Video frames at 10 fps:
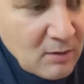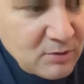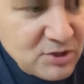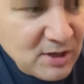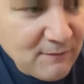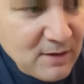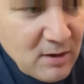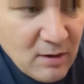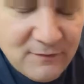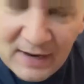watching a
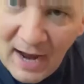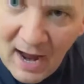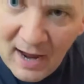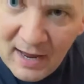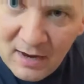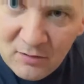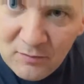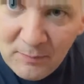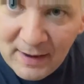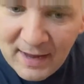video of a guy who
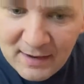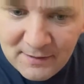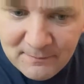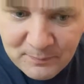played